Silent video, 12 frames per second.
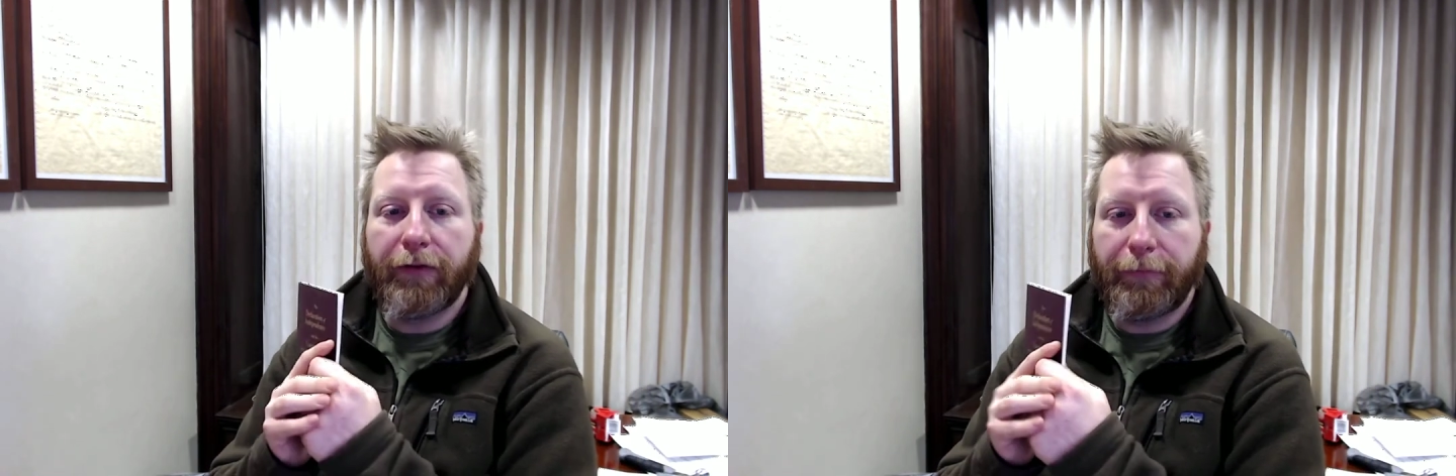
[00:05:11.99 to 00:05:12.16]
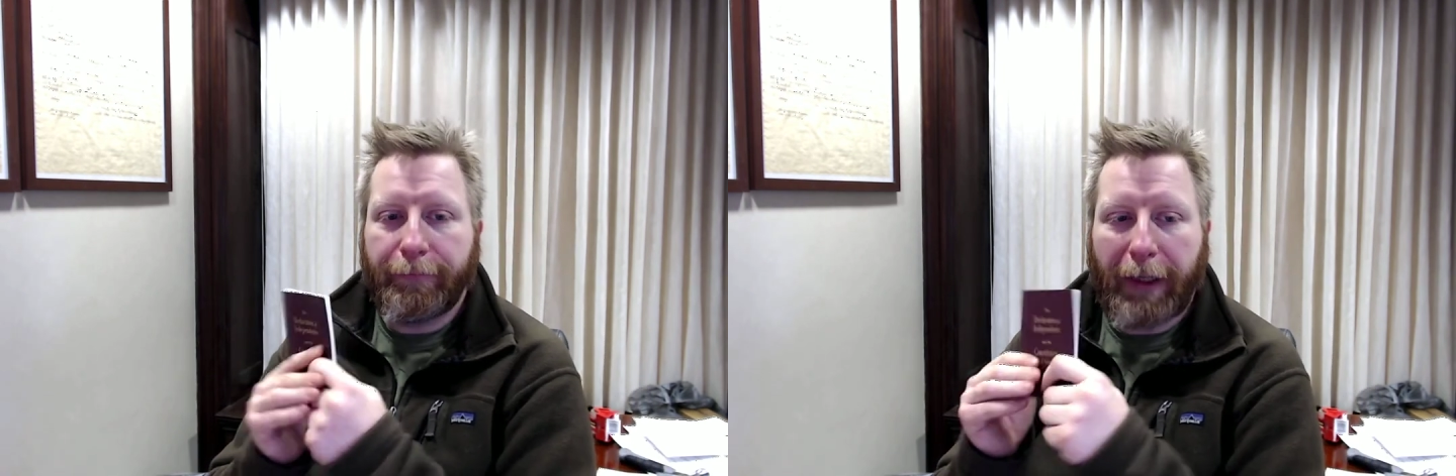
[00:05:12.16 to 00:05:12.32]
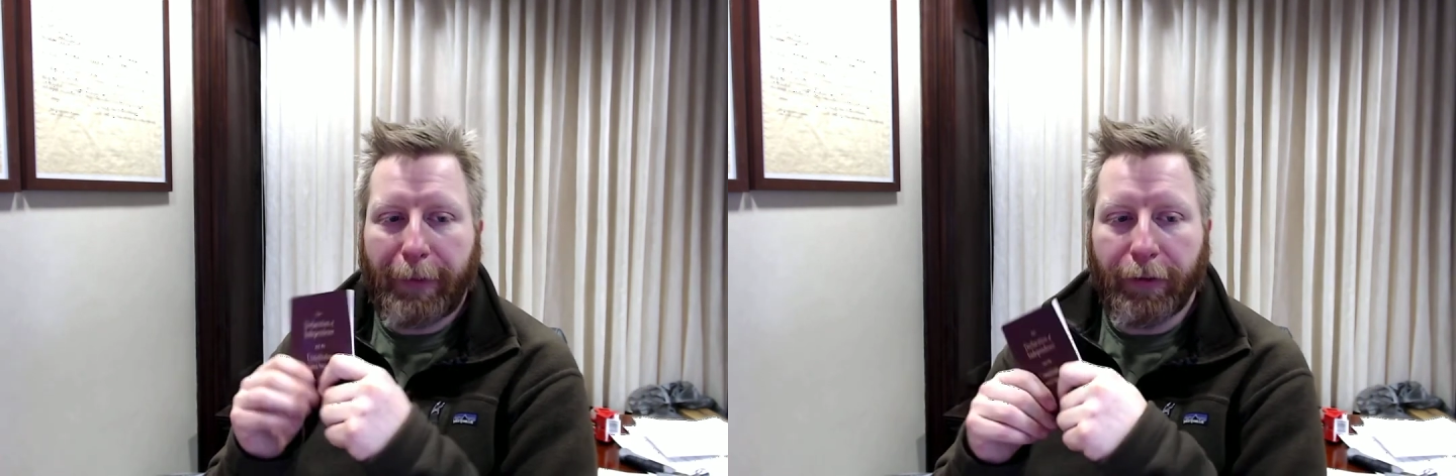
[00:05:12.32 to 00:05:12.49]

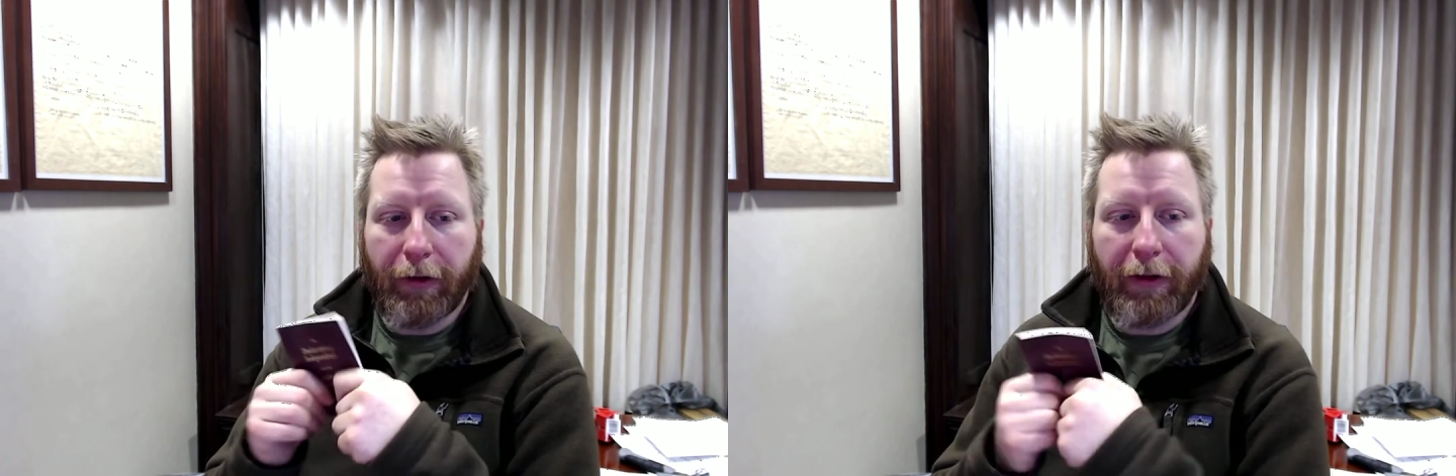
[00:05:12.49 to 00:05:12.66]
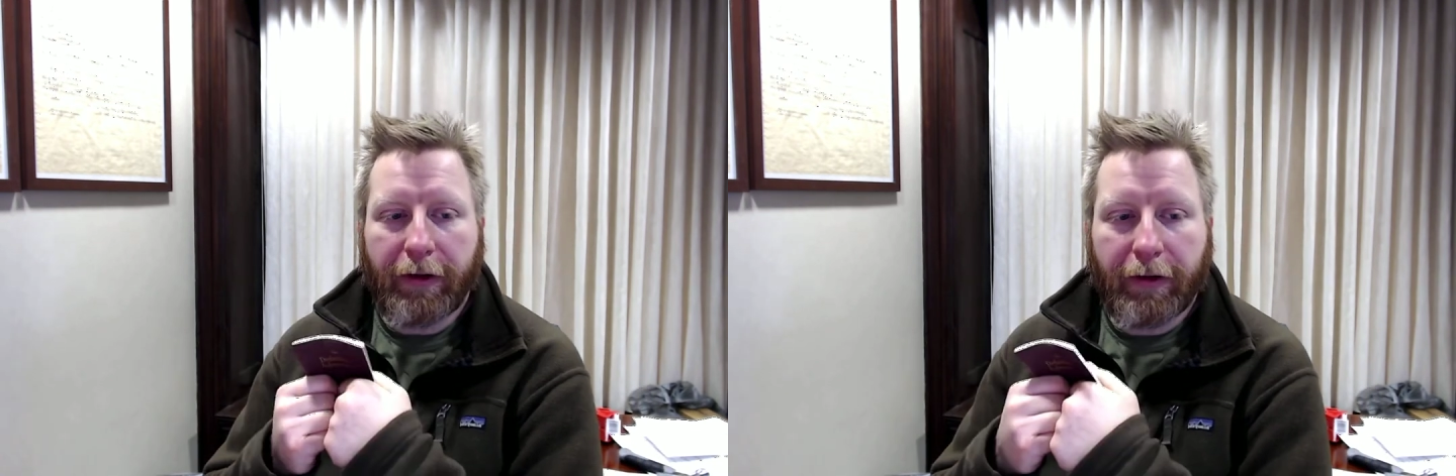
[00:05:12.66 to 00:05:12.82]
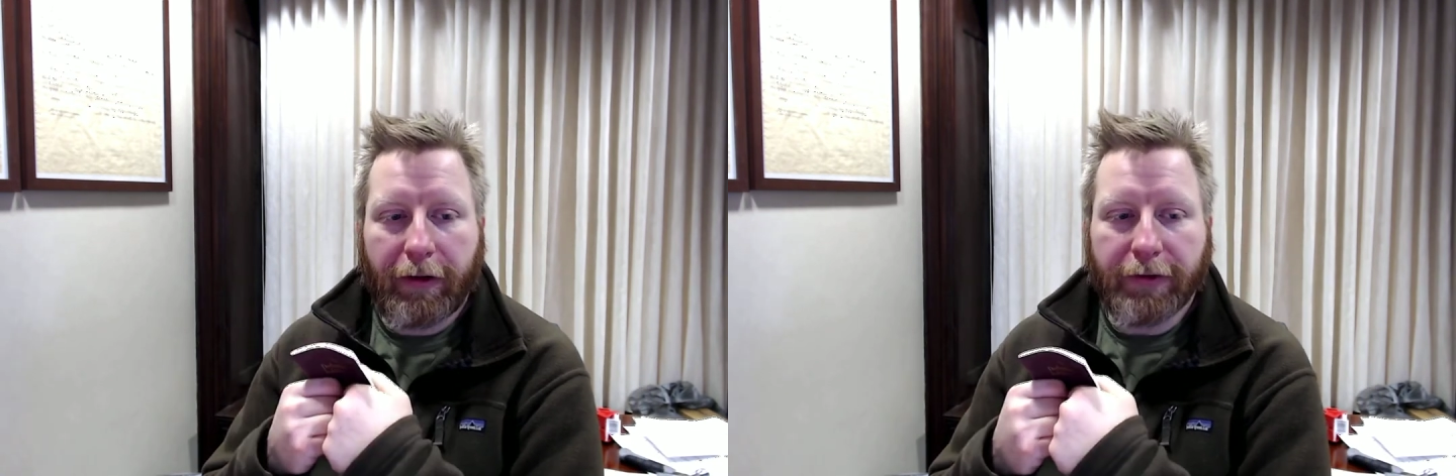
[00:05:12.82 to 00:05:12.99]
people
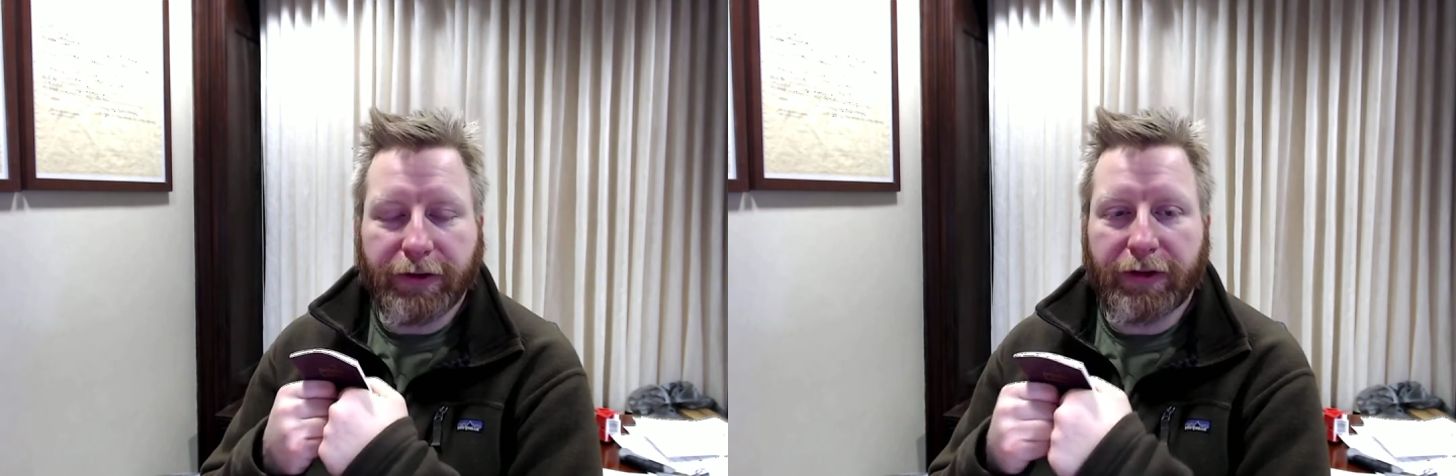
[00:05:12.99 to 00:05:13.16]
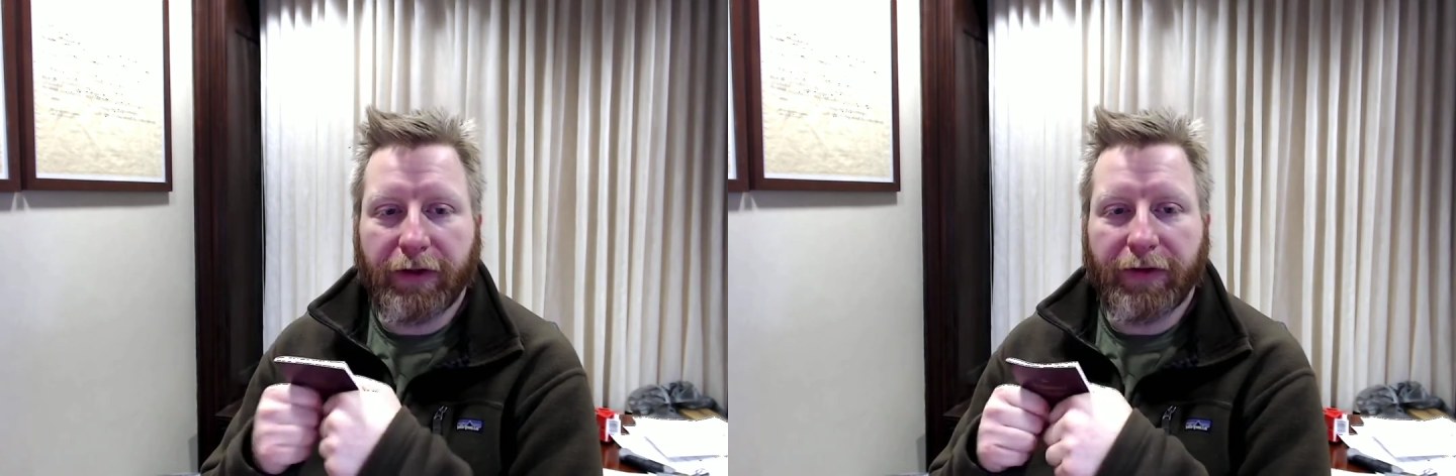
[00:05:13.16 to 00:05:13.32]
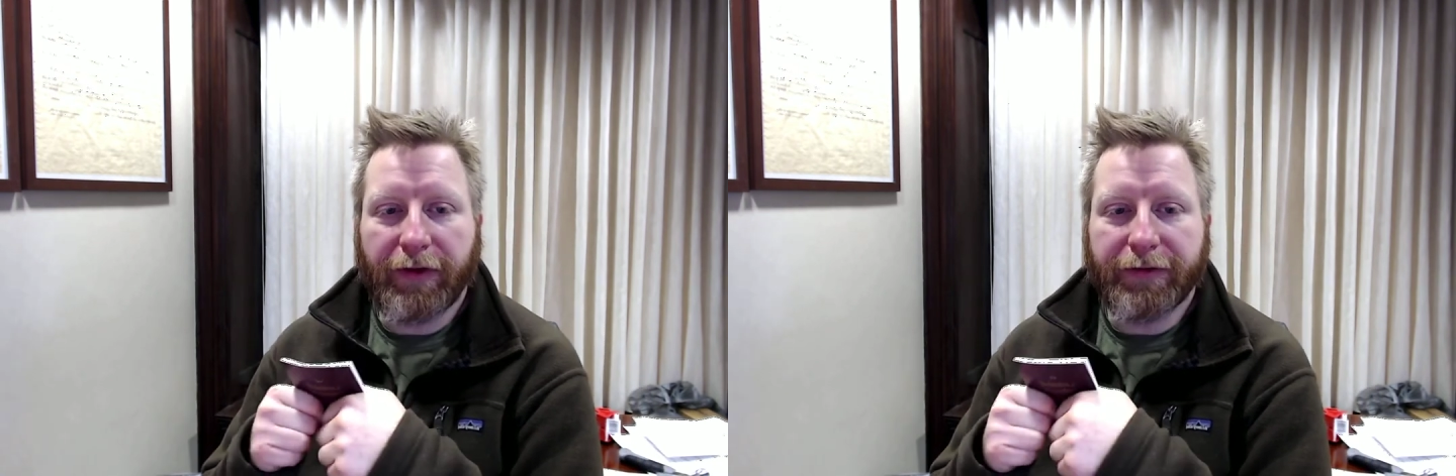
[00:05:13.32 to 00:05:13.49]
in
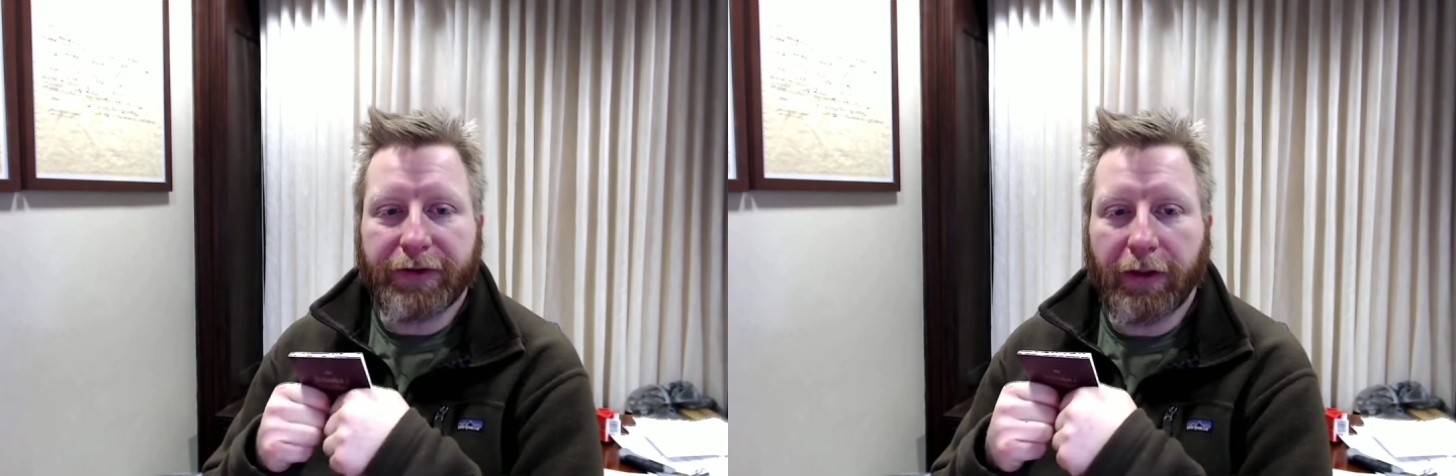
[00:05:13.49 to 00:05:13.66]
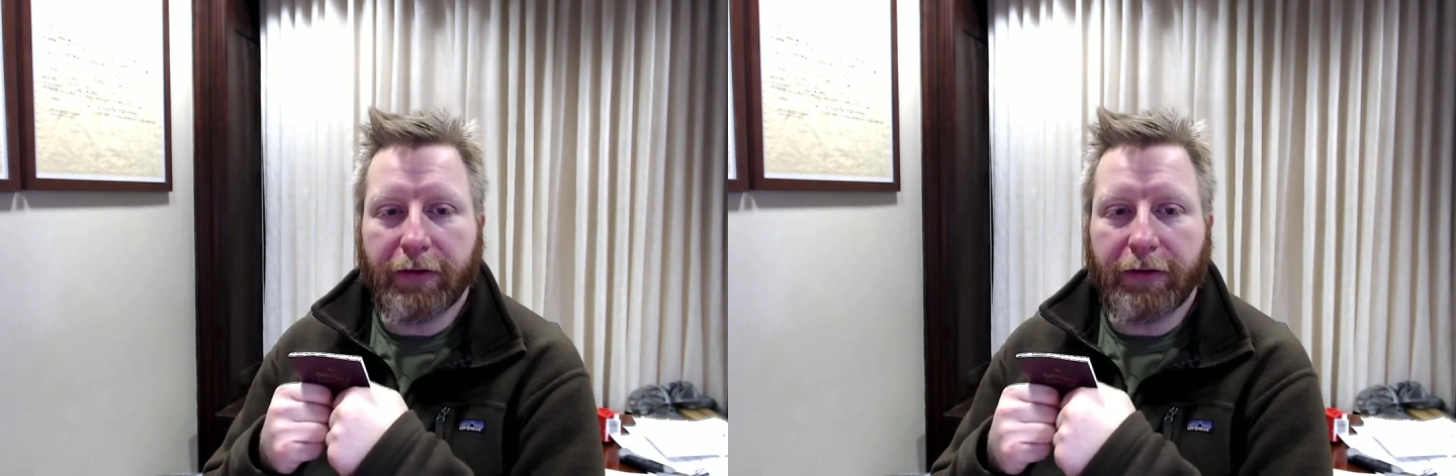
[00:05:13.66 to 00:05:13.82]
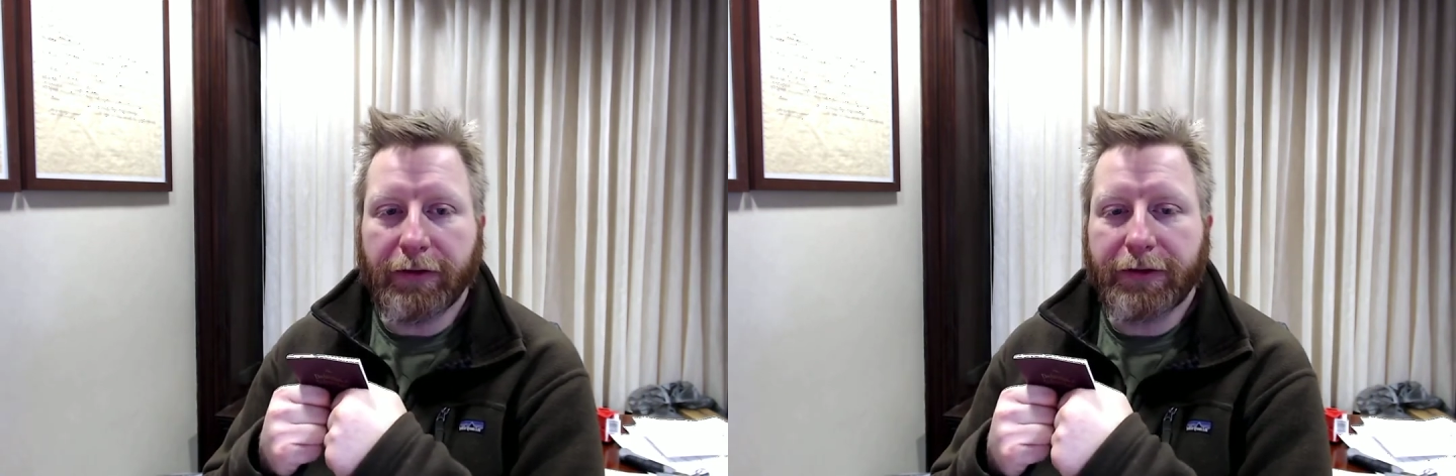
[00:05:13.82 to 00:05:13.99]
conservative
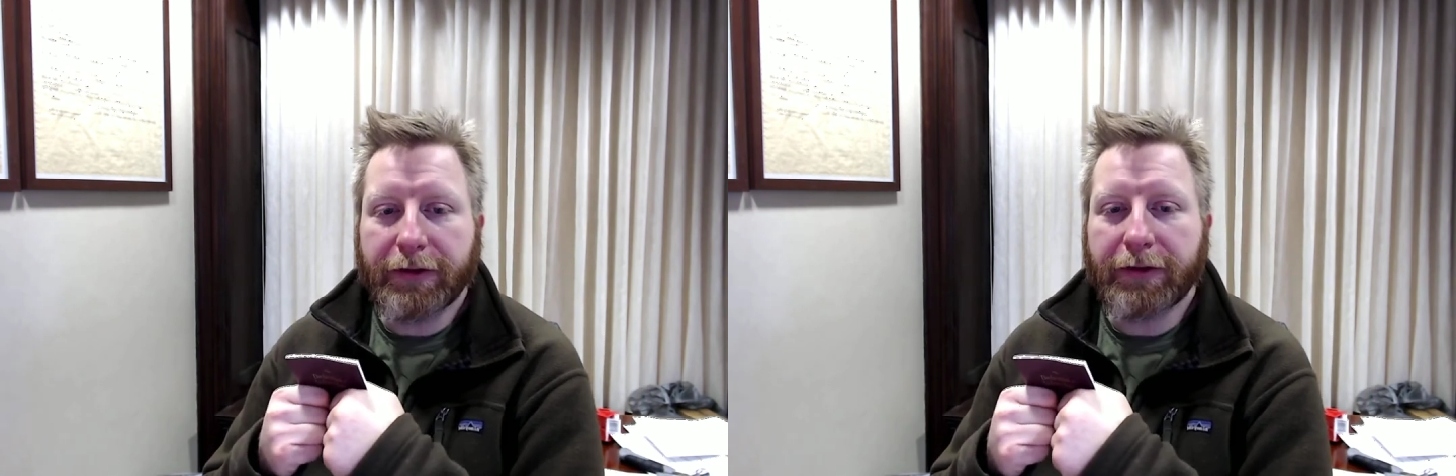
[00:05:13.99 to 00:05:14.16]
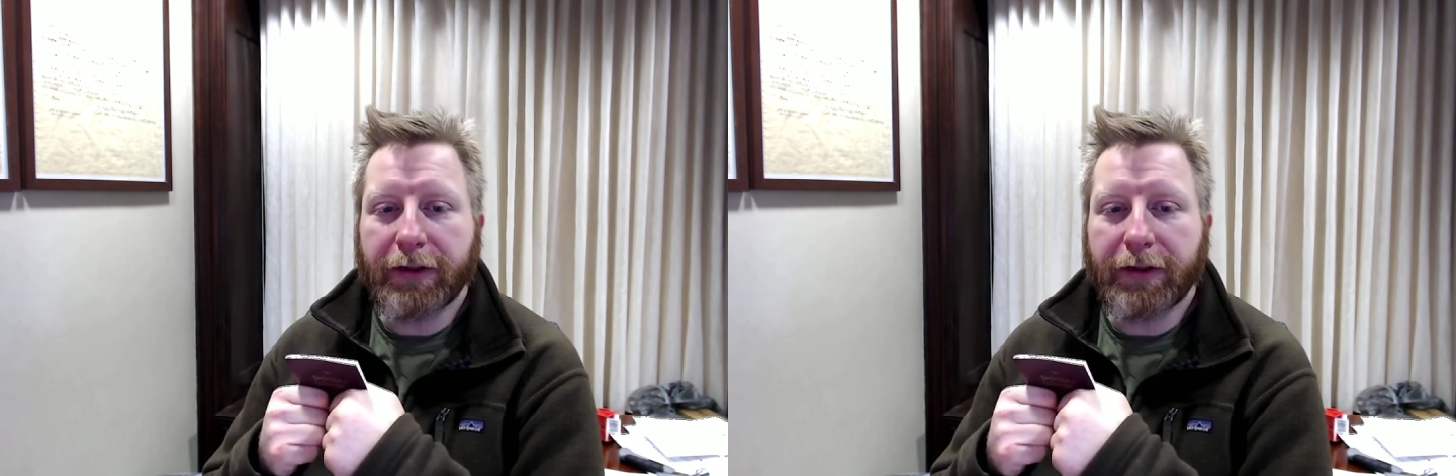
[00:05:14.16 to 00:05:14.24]
circles